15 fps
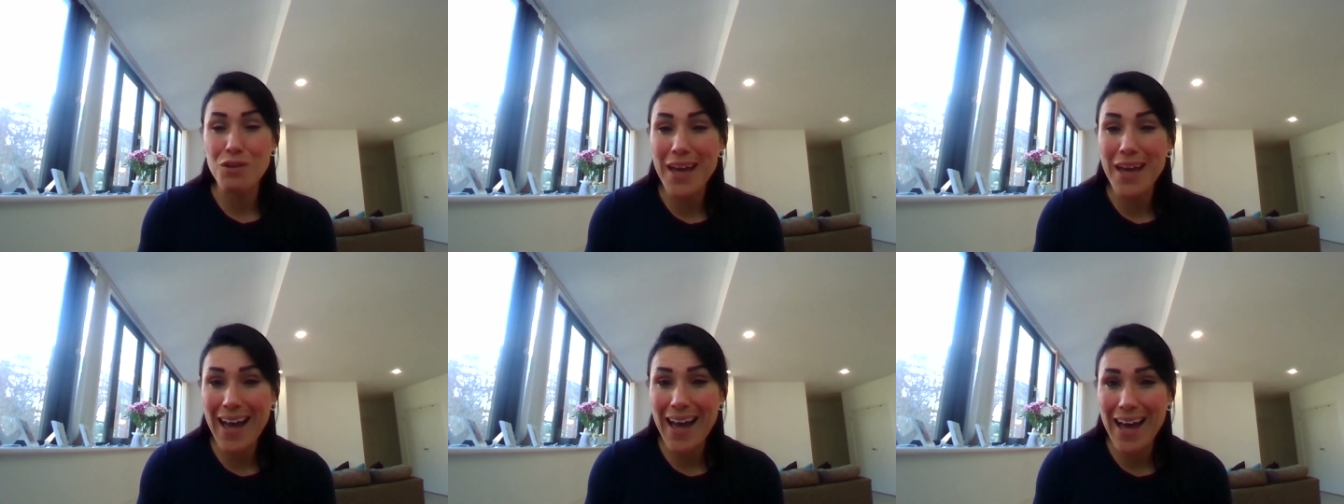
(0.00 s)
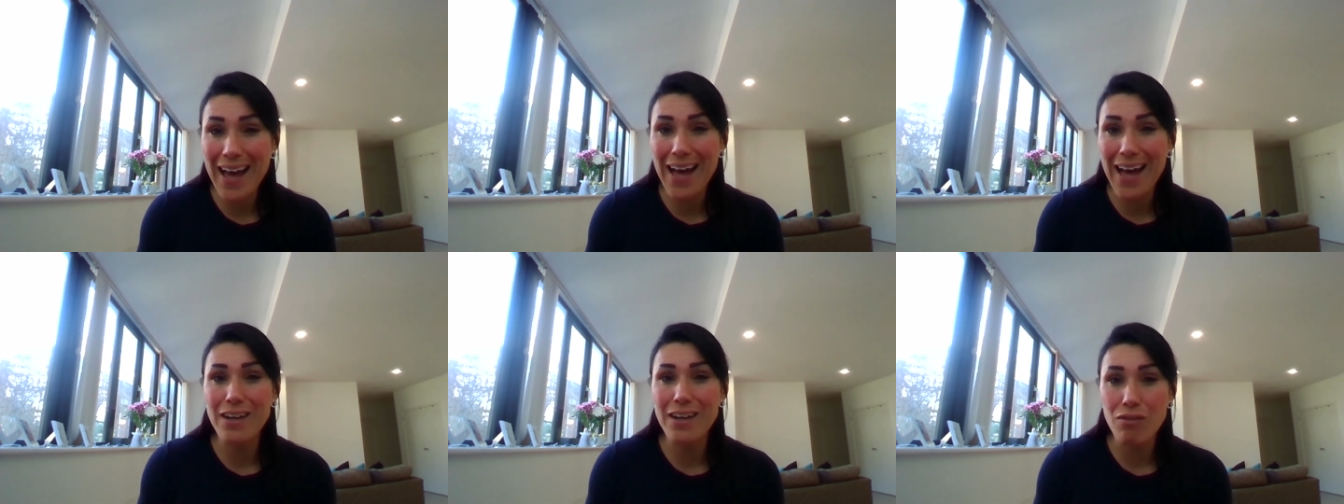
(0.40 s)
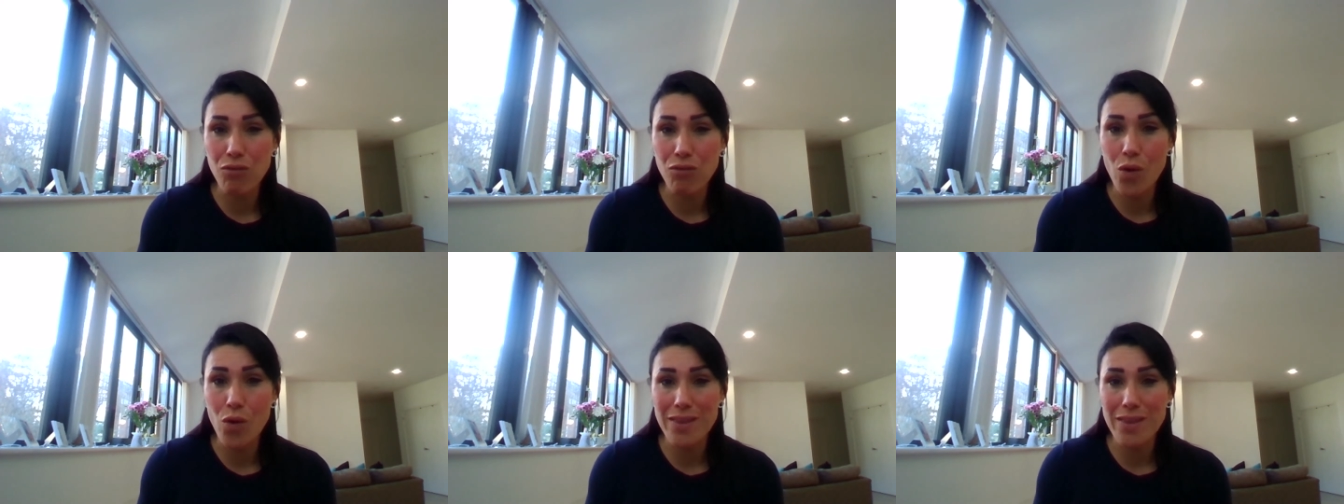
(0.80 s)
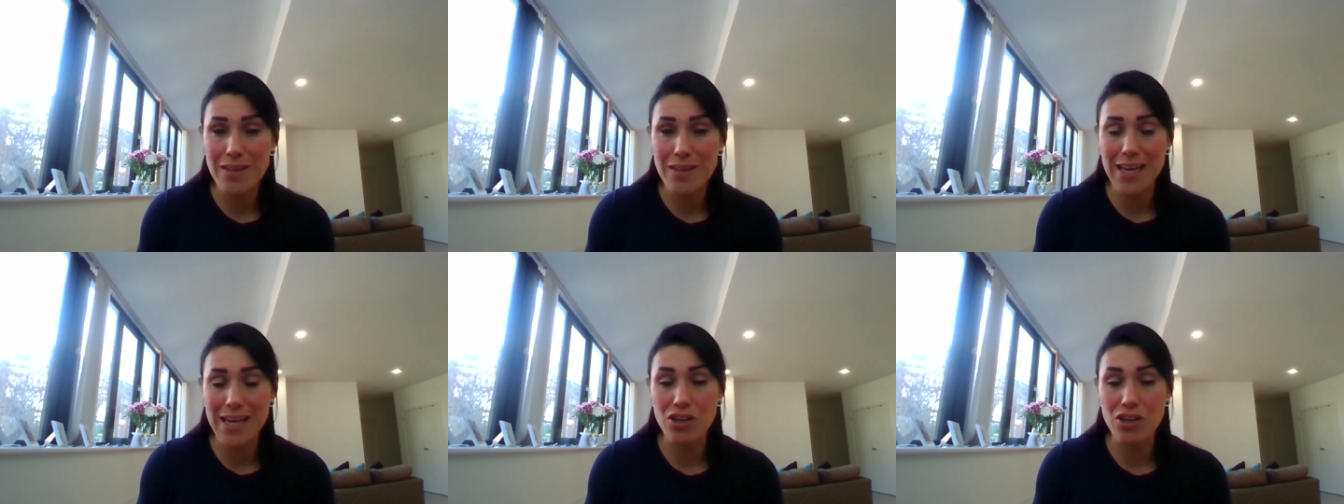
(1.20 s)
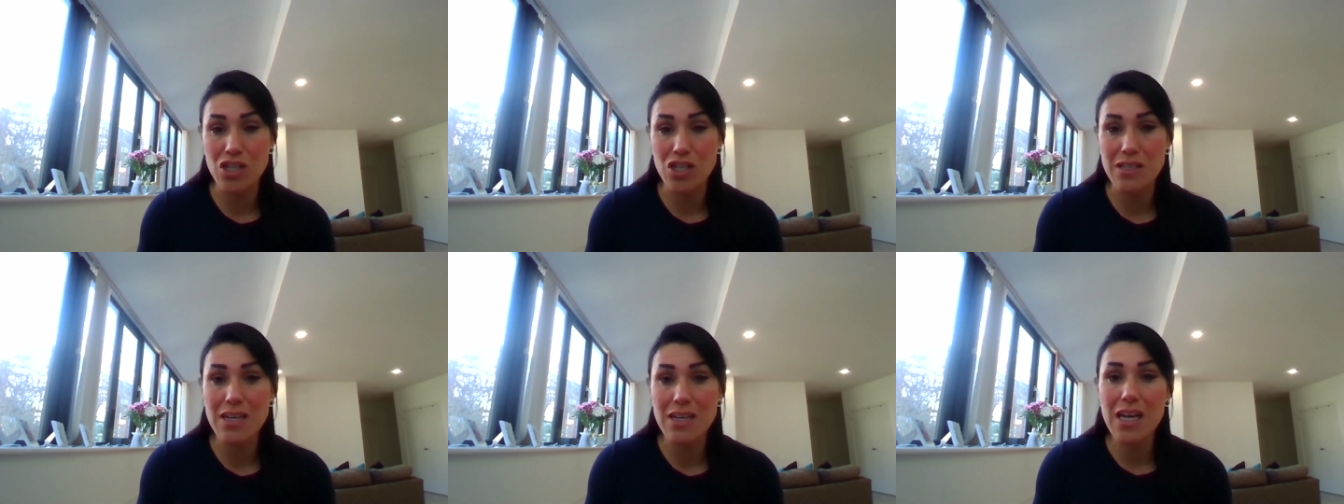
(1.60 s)
Now, you can avoid these
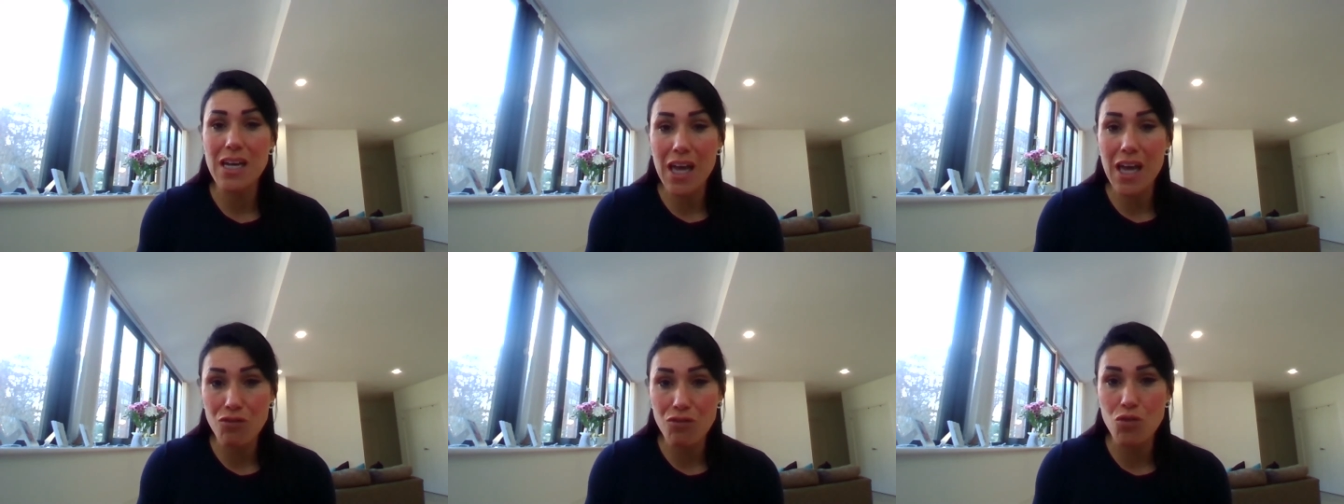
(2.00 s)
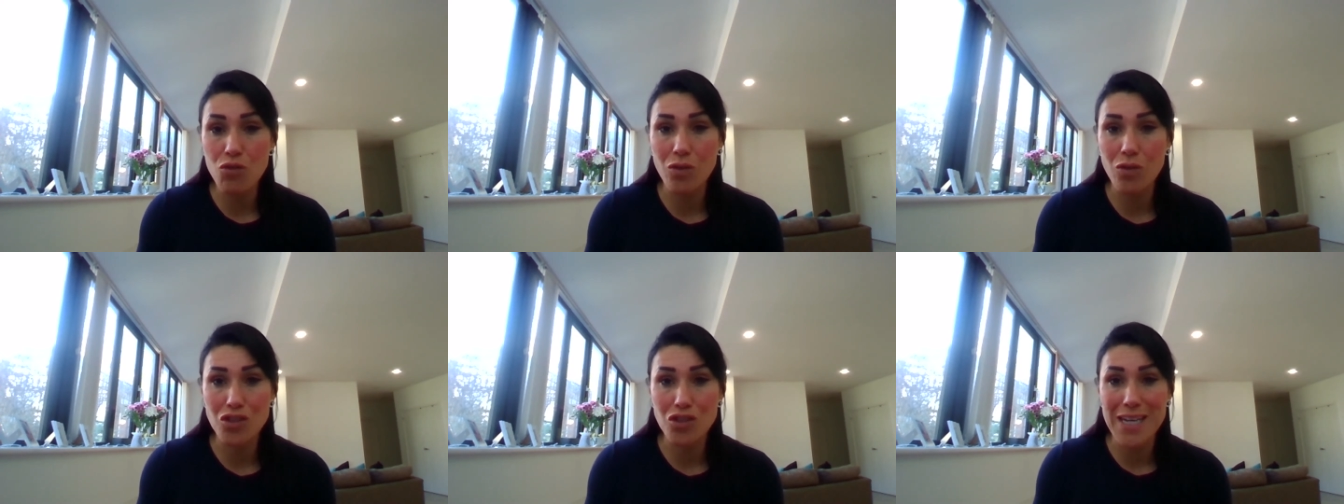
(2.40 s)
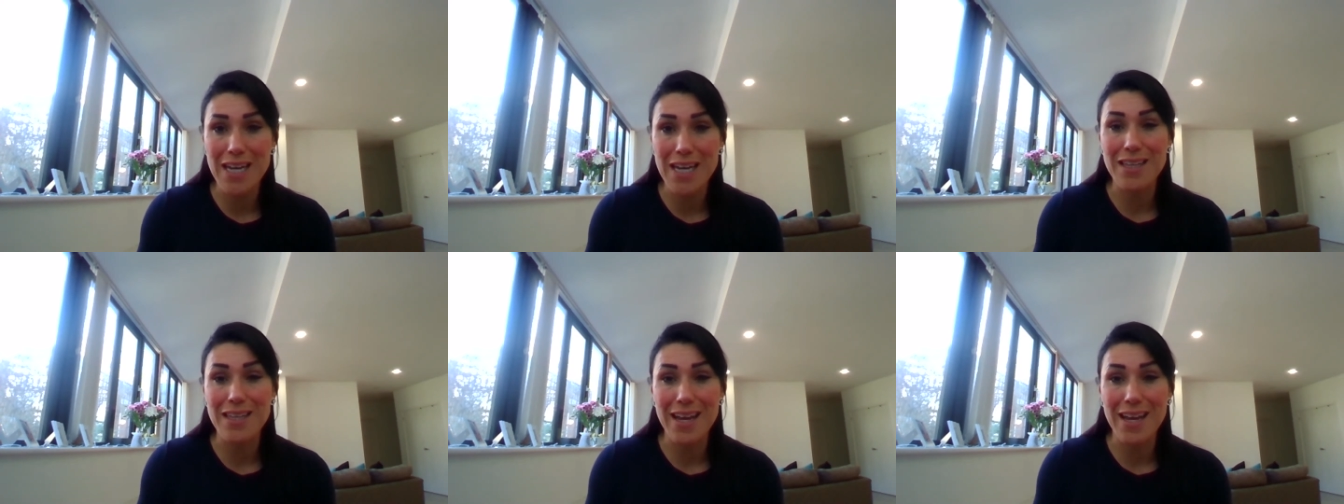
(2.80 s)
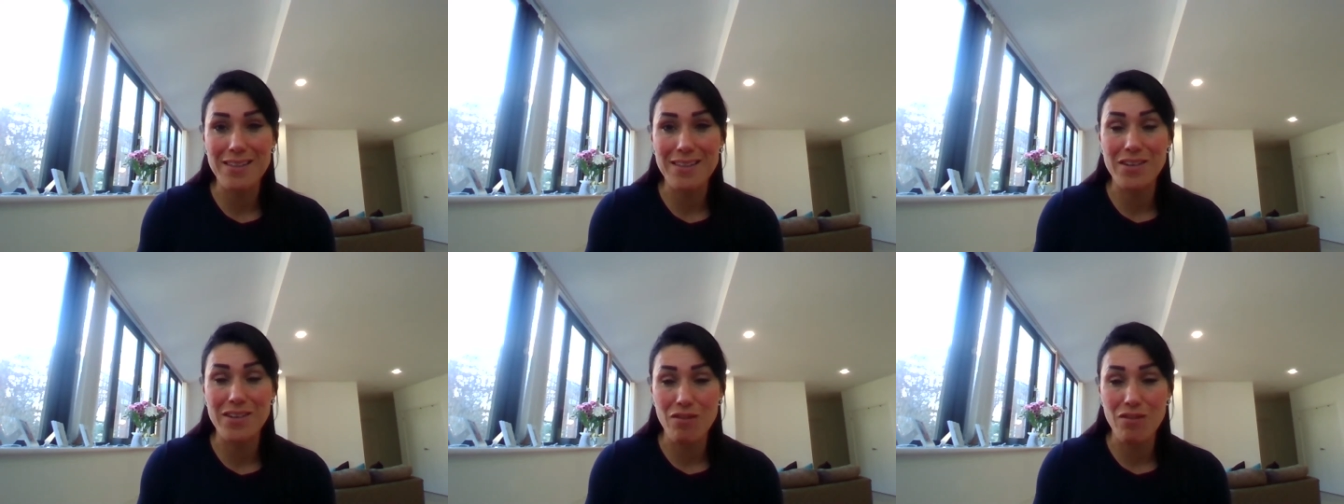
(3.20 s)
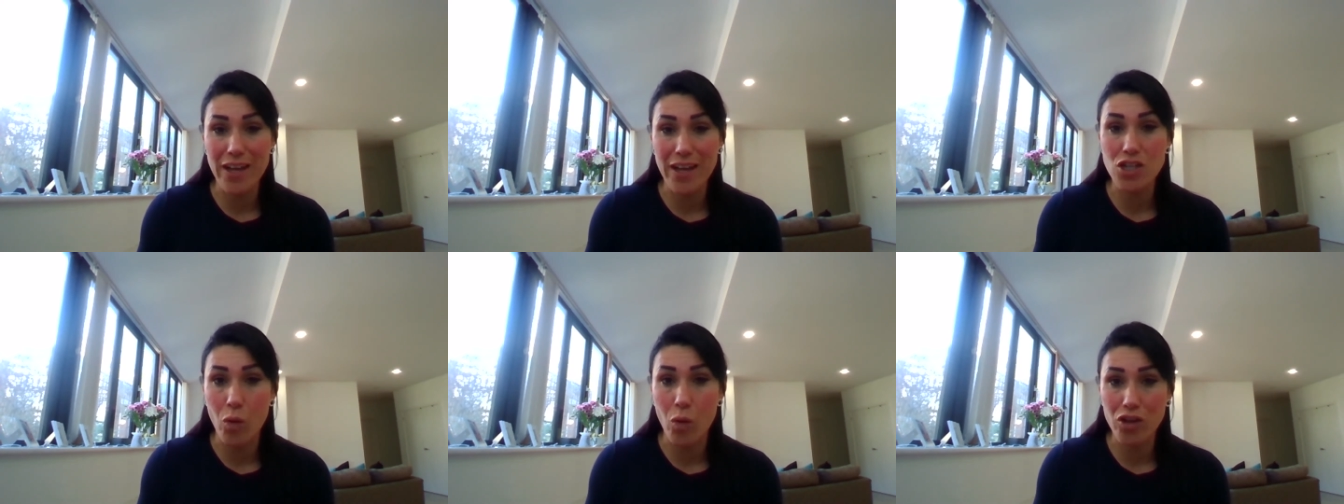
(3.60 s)
sanctions if you undertake the necessary
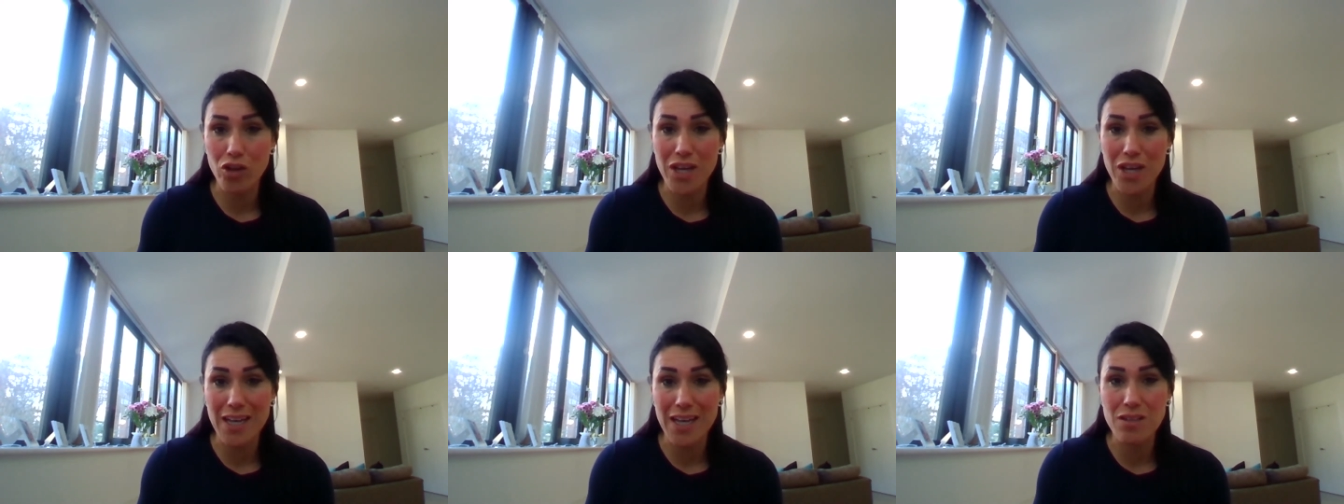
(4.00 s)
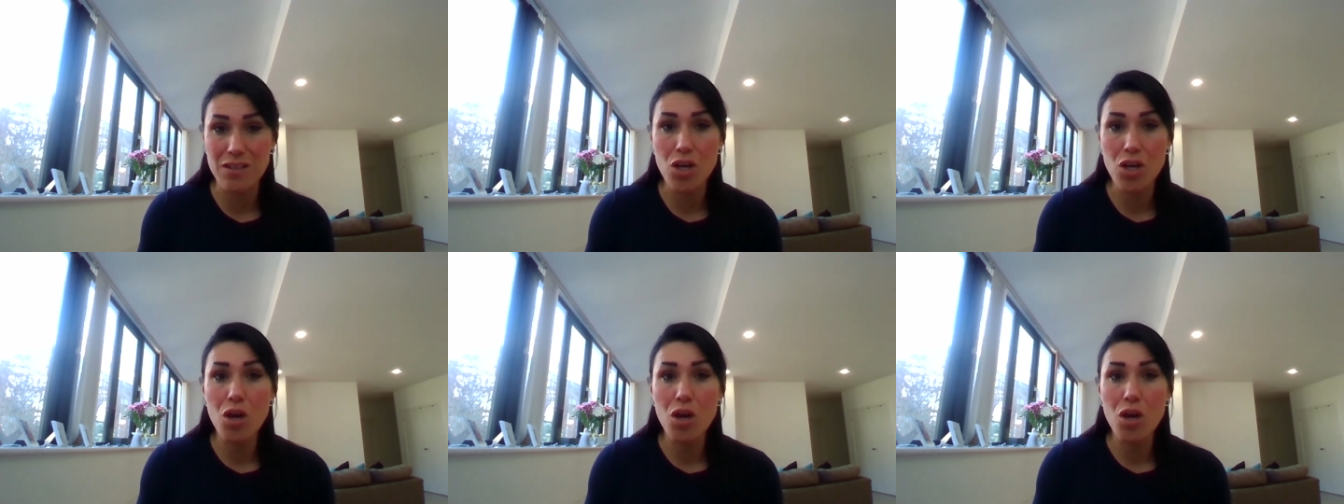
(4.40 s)
right to work checks